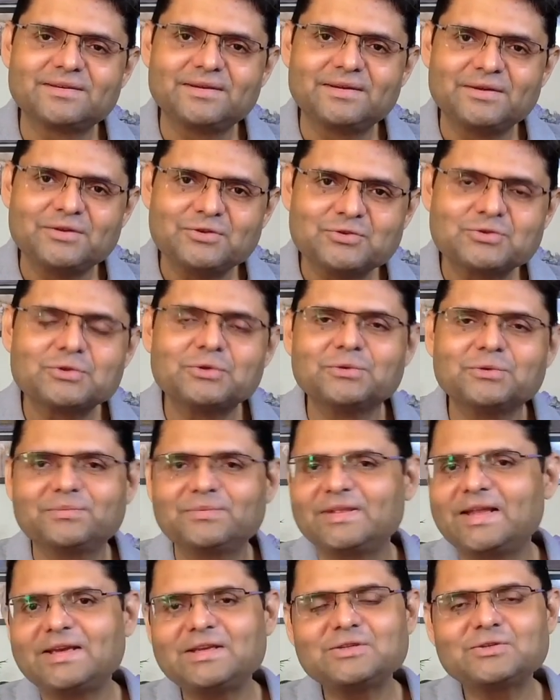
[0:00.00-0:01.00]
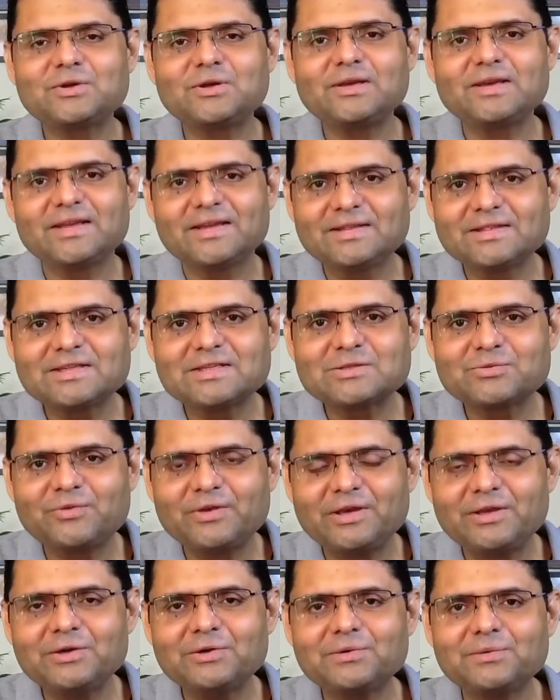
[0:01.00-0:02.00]
So that is all in this
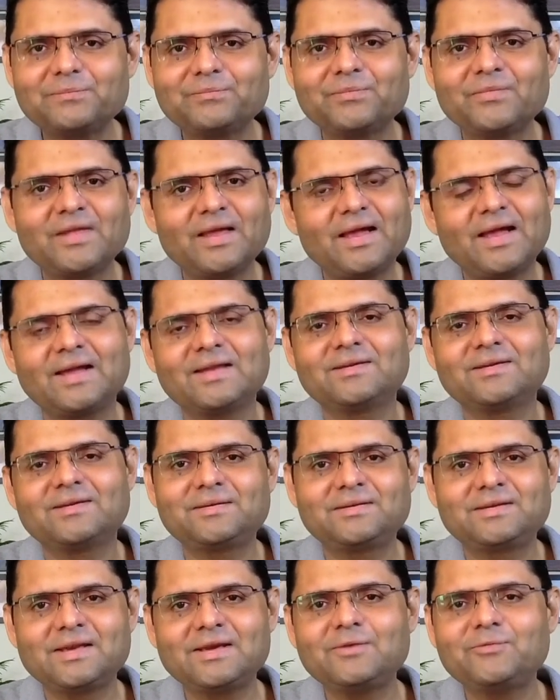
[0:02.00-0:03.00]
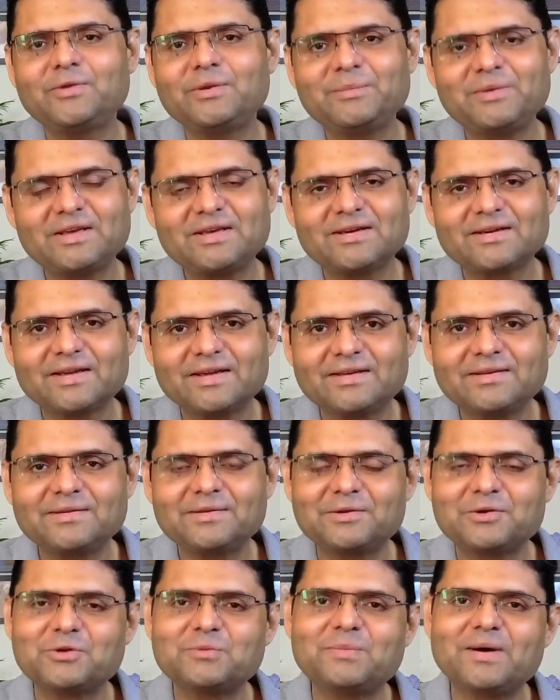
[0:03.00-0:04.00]
video. And till we meet again,
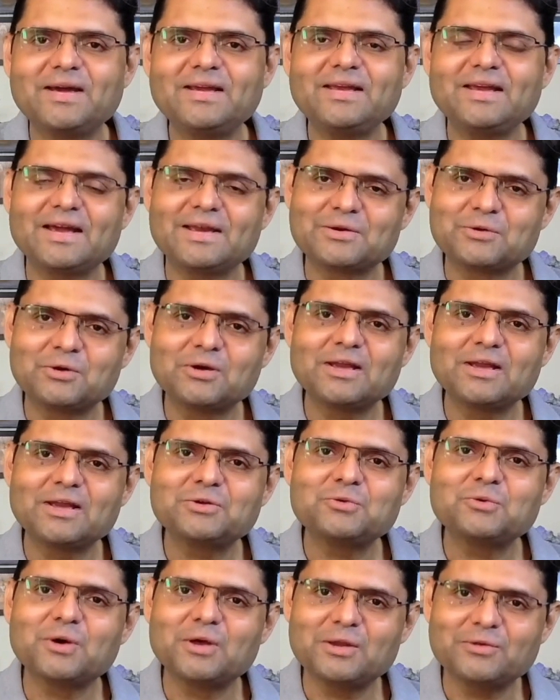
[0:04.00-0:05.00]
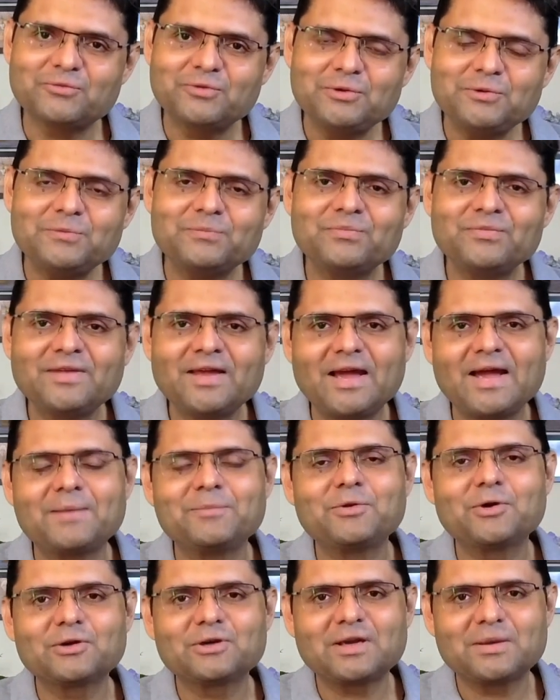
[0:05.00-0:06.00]
goodbye and good luck to all of you. I
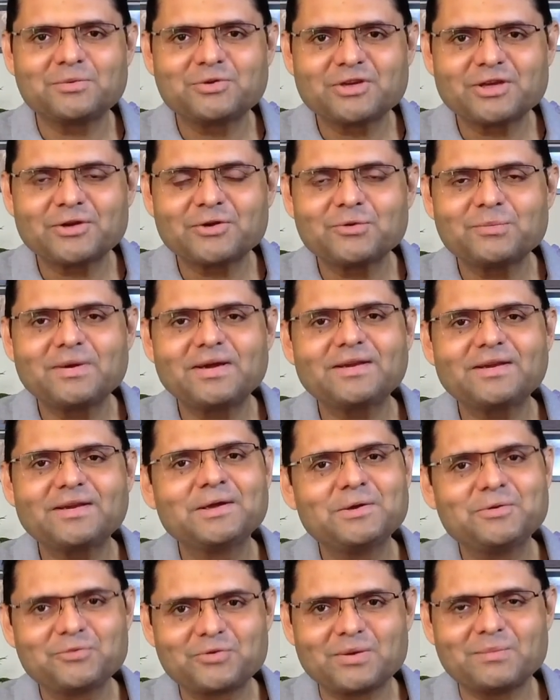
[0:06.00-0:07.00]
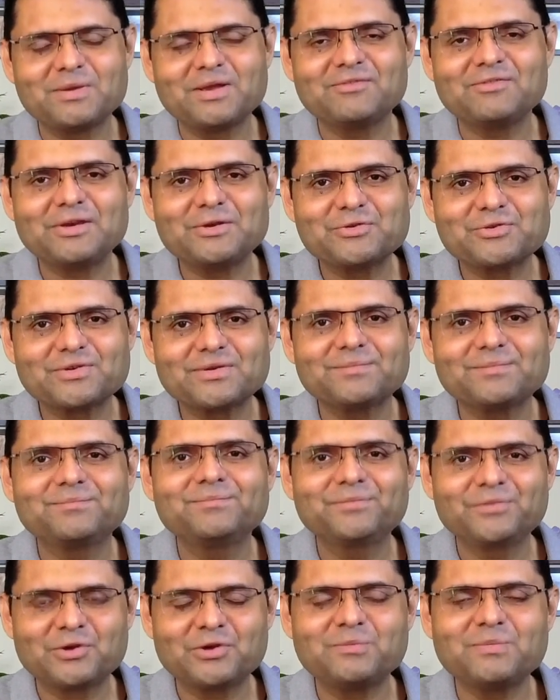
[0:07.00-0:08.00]
am Dr. Abhishek Kumar from Evolution.
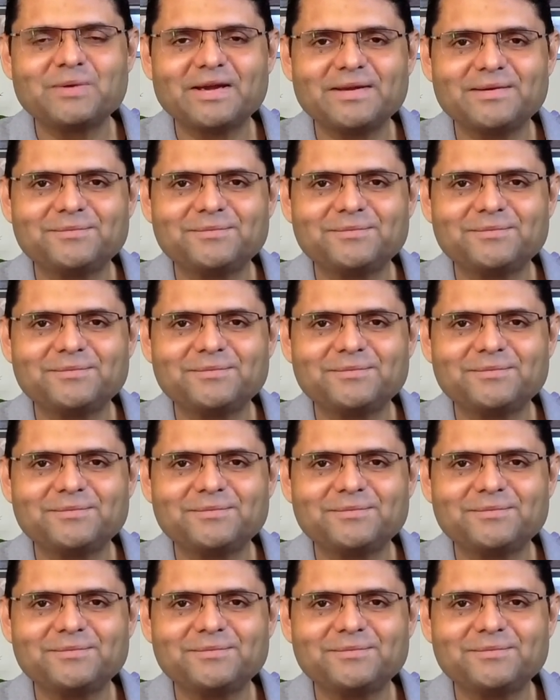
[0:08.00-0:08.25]
Goodbye.